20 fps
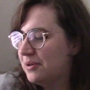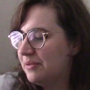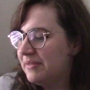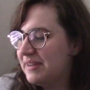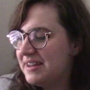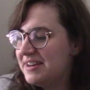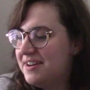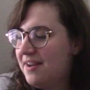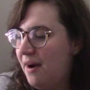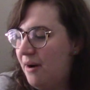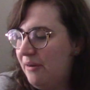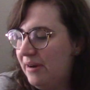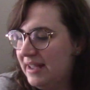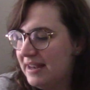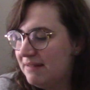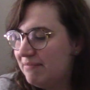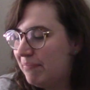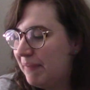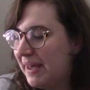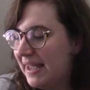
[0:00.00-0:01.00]
we know
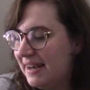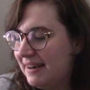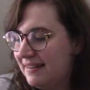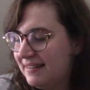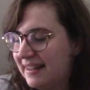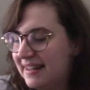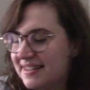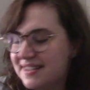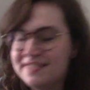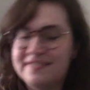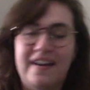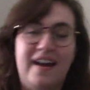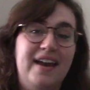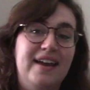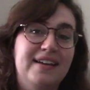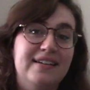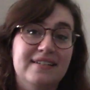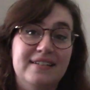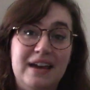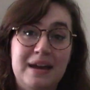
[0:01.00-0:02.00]
it, but that's
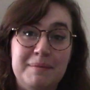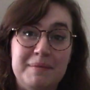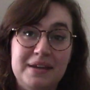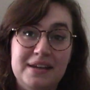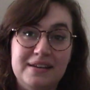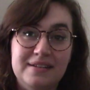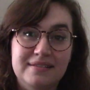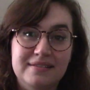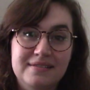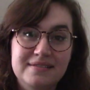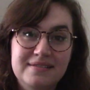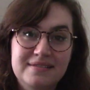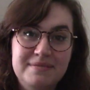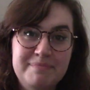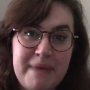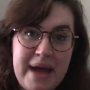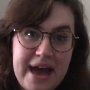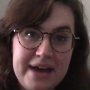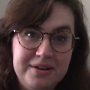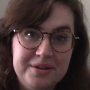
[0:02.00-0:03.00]
fine. I mean,
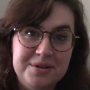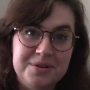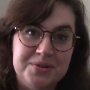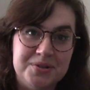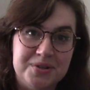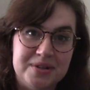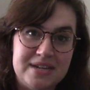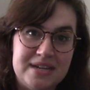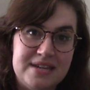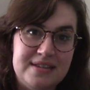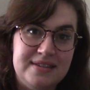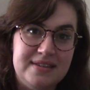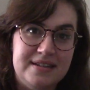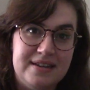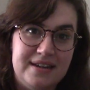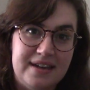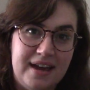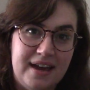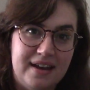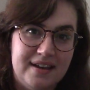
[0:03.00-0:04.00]
patterns are easy
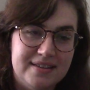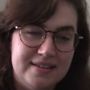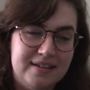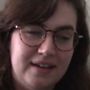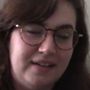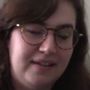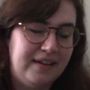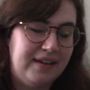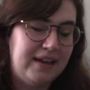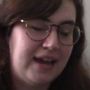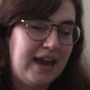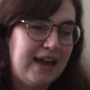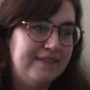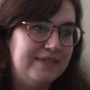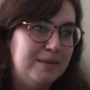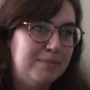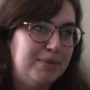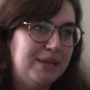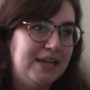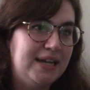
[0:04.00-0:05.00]
to get. It's not like I have
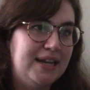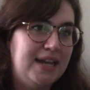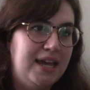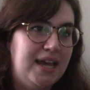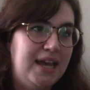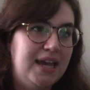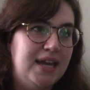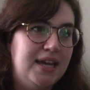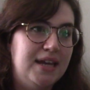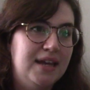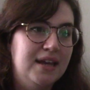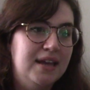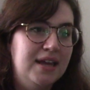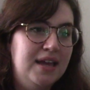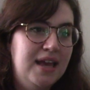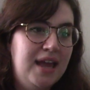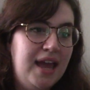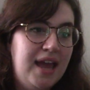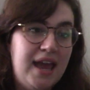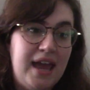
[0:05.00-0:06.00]
to plan ahead.
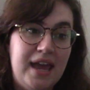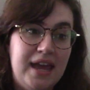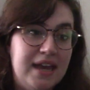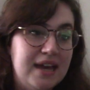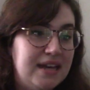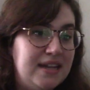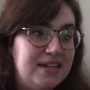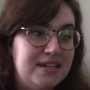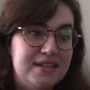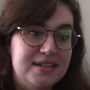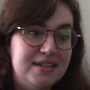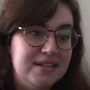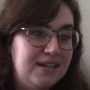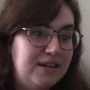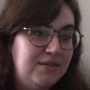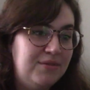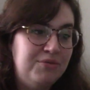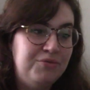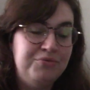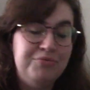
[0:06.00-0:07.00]
And
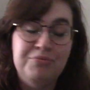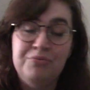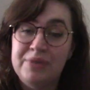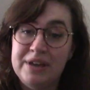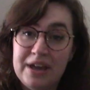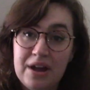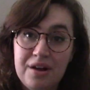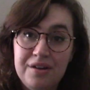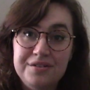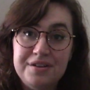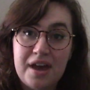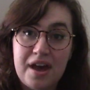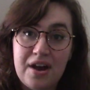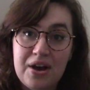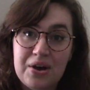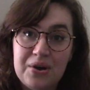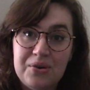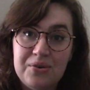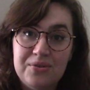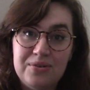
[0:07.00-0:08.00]
we all
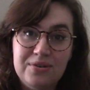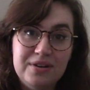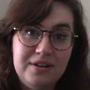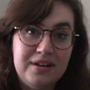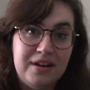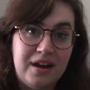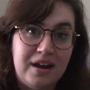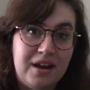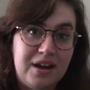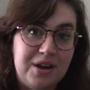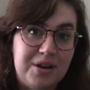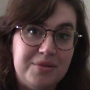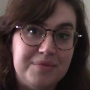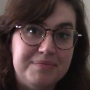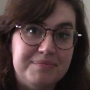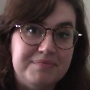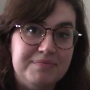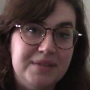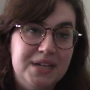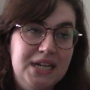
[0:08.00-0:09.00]
know
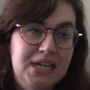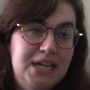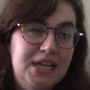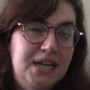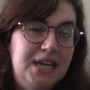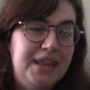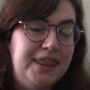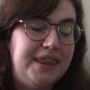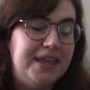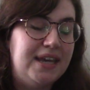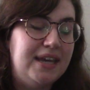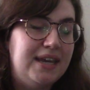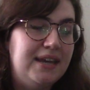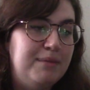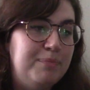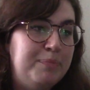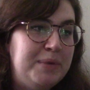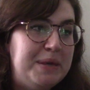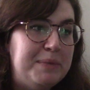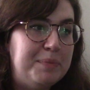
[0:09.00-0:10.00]

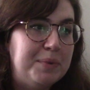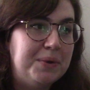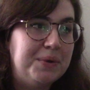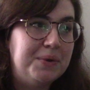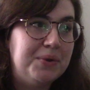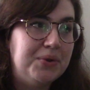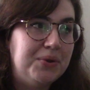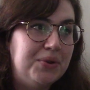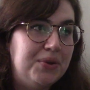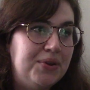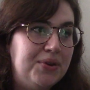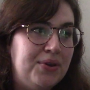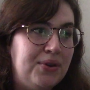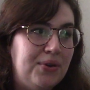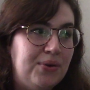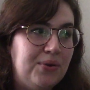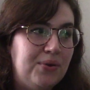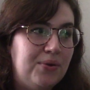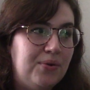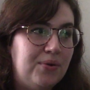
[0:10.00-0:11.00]
that people
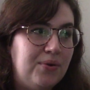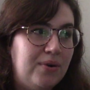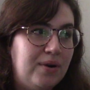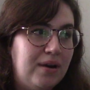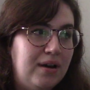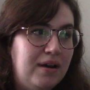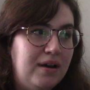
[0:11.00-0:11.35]
who,